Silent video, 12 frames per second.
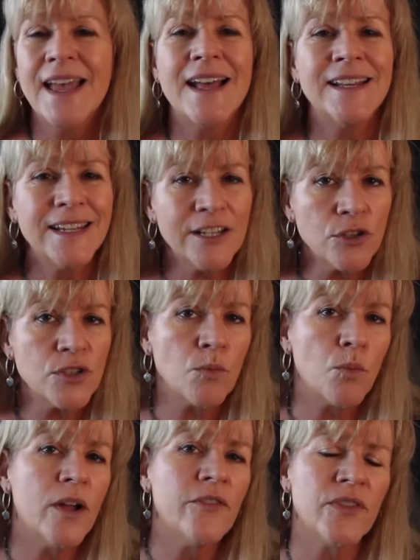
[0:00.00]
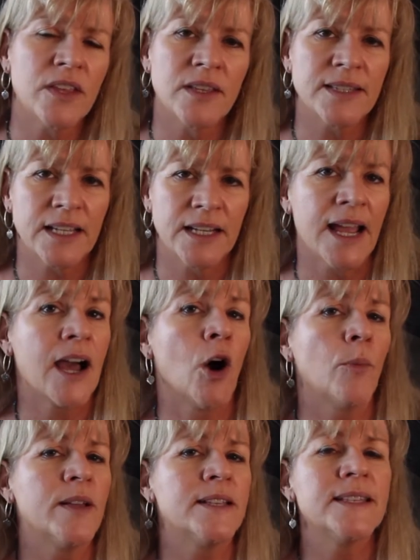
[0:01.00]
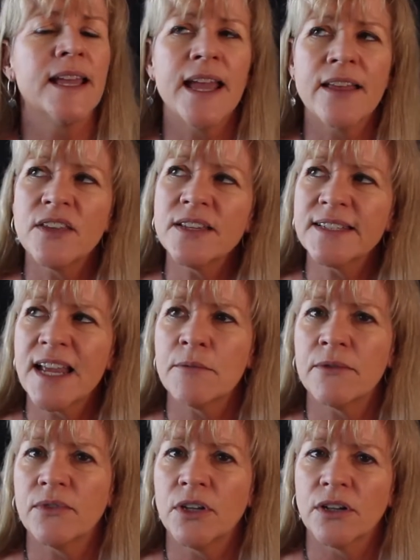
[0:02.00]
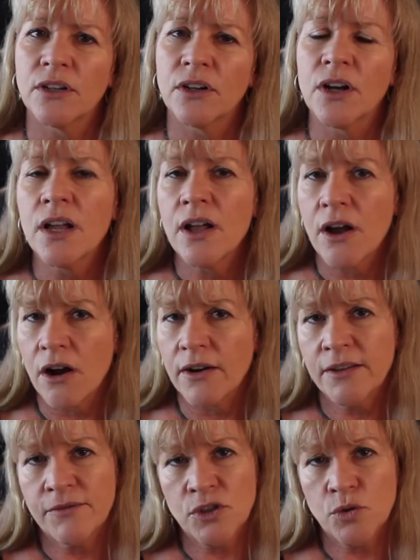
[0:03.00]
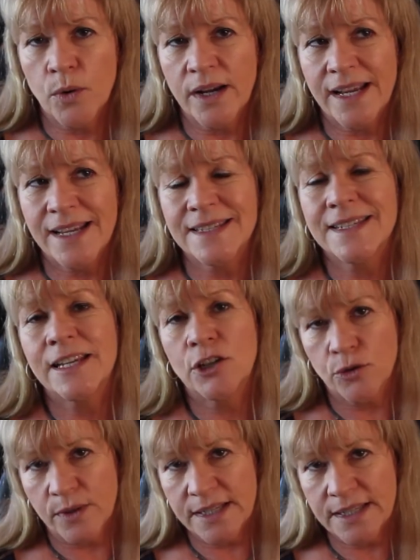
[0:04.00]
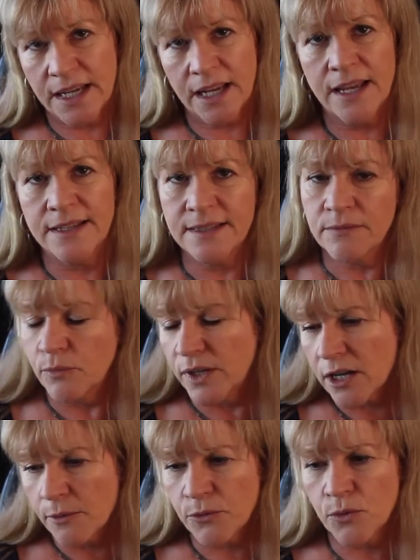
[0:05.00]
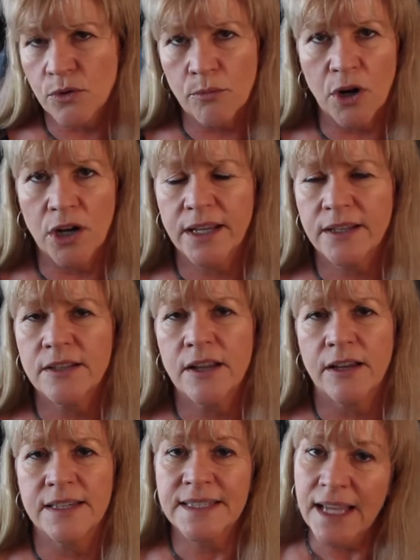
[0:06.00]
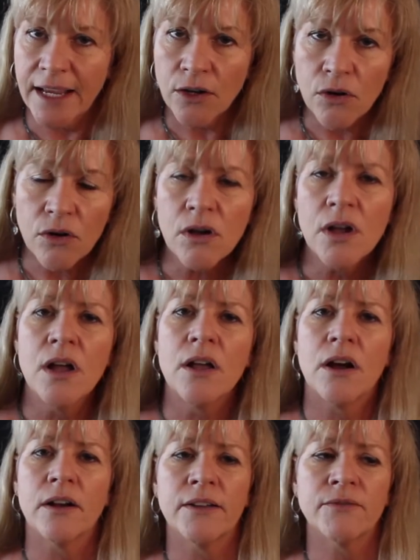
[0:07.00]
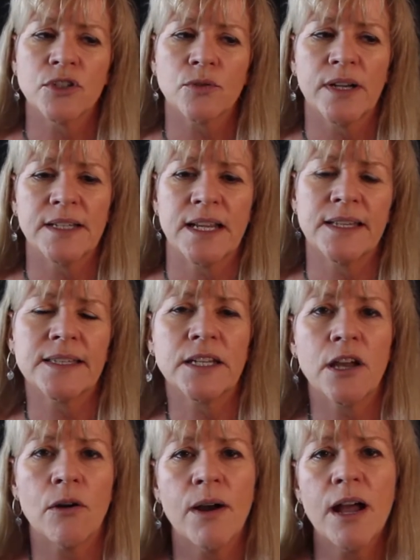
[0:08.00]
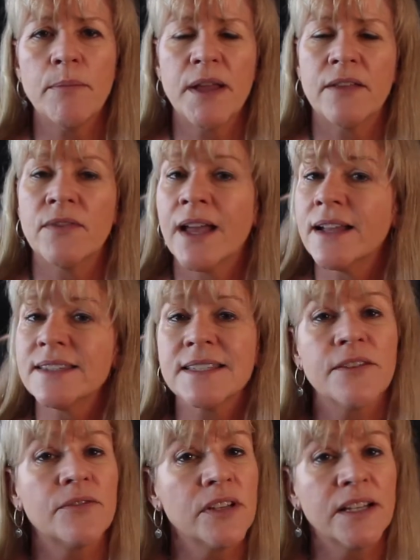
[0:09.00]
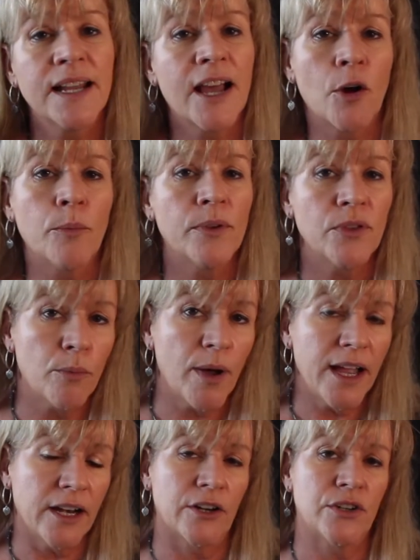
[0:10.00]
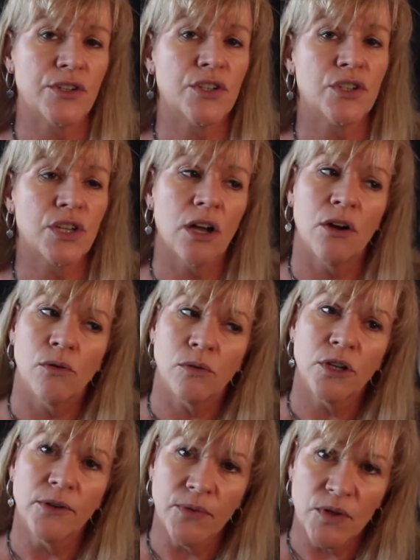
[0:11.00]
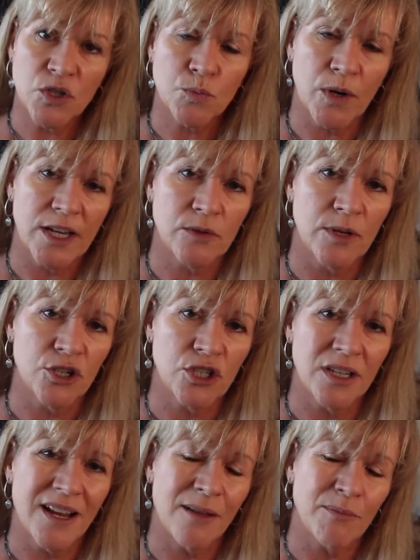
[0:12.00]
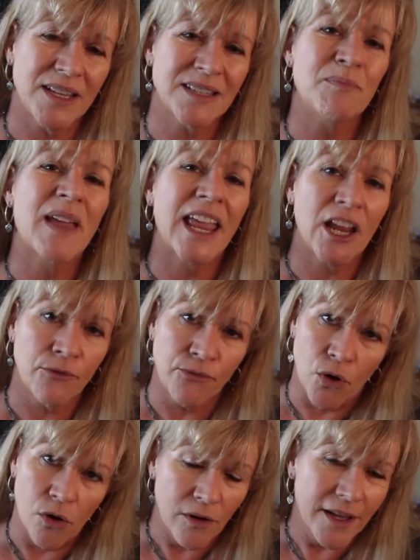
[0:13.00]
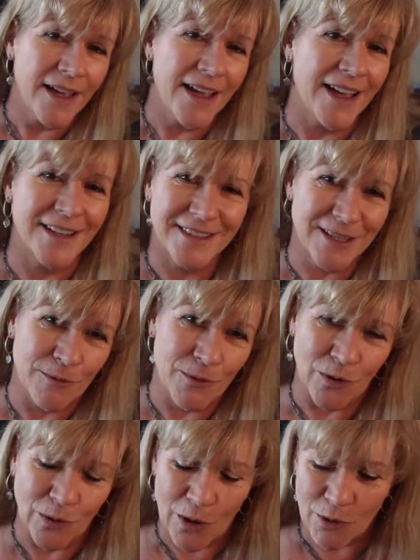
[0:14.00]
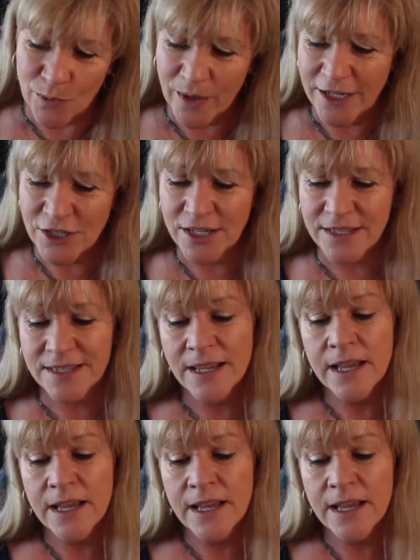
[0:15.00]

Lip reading: And here's one thing that's gonna help is this time of year, our inventory is increasing. As we come through the market cycle, our inventory tends to go up, and that's definitely gonna help the buyers. So look for this price range to not be as painful as some of the lower ranges.